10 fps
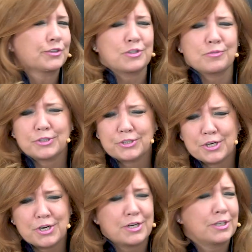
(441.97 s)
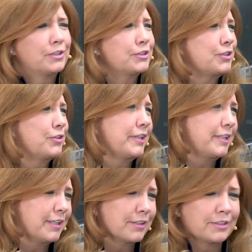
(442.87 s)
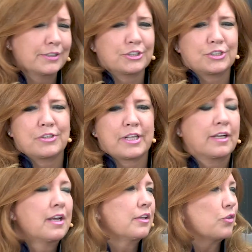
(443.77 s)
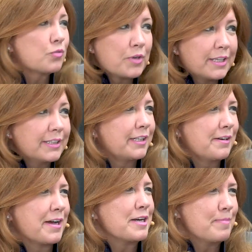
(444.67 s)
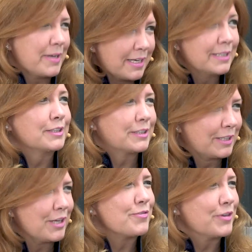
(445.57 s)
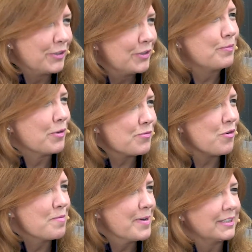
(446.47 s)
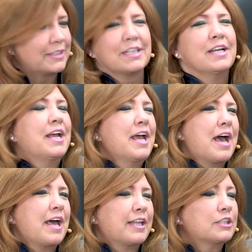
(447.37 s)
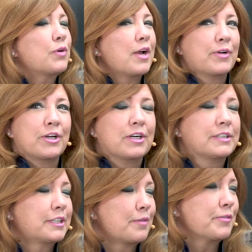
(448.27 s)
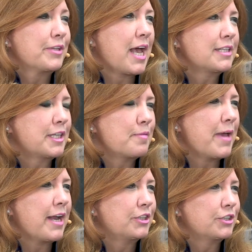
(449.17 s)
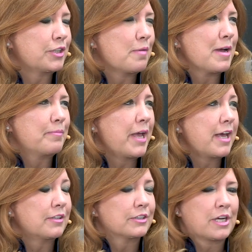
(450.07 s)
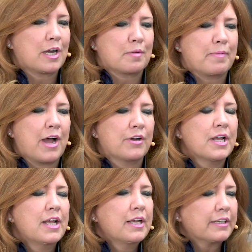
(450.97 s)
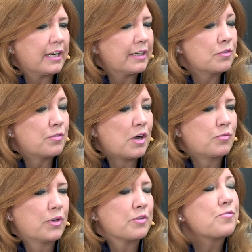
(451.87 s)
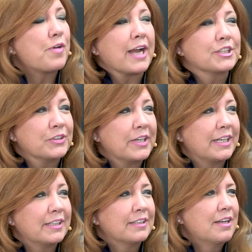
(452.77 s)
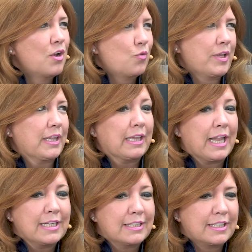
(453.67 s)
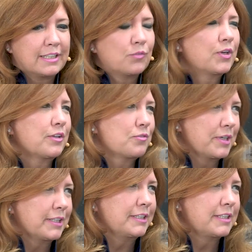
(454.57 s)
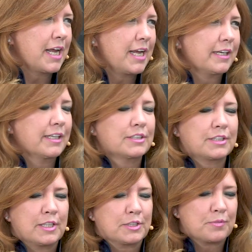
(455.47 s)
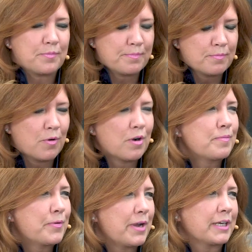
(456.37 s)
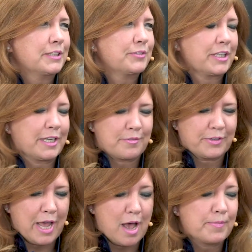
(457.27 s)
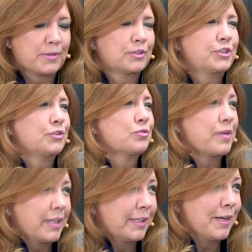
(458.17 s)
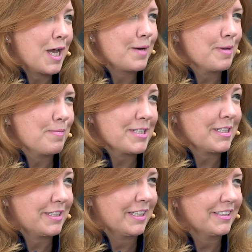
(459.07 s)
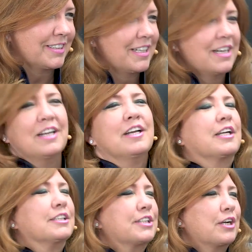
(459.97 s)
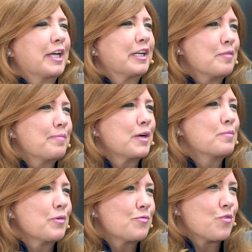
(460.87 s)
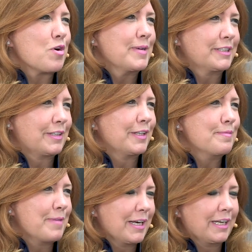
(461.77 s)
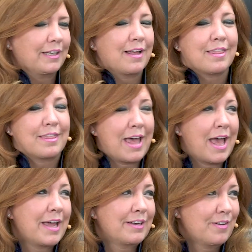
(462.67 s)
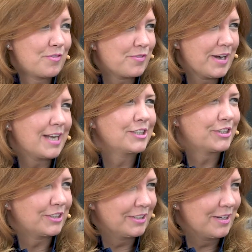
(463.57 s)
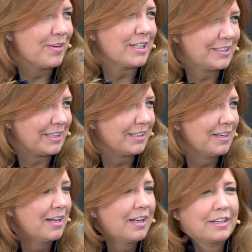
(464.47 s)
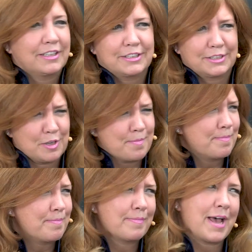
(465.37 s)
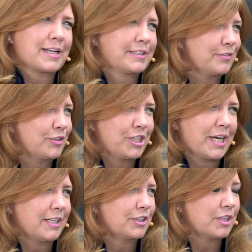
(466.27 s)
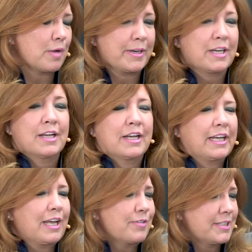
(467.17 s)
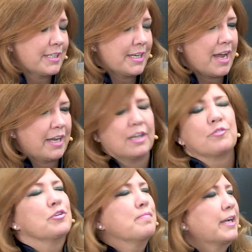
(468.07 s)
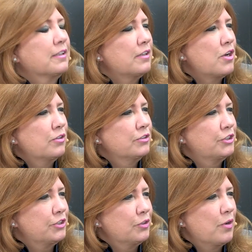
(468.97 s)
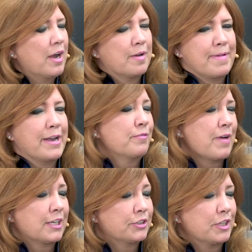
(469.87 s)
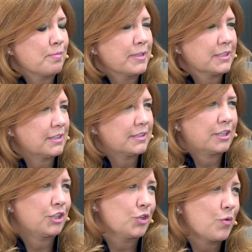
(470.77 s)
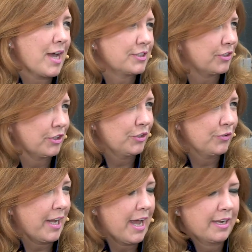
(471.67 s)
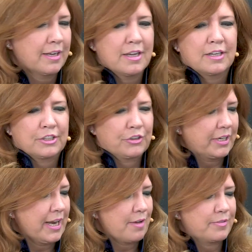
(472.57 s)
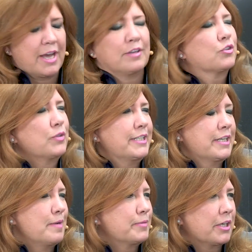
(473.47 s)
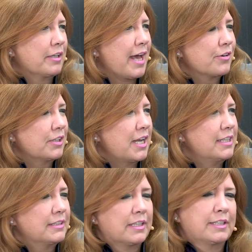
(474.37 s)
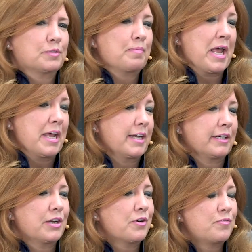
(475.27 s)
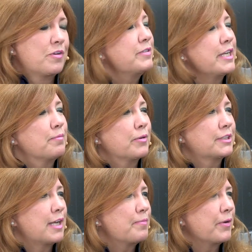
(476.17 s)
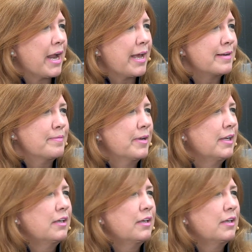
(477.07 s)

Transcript: There's no return, there's no yield, there's no nothing. The real economy is giving you performance. That's why we heard some of the asset managers on my panel talk about getting involved with factoring, with lending. What they're really saying is it's more productive to give capital to real economy businesses because they're getting a better performance on the money than financial investing. This is a massive change. I mean, even today, if you make a loan to a manufacturing business in the US or the UK, you can have that 3 times collateralized and it's paying, 15% per annum.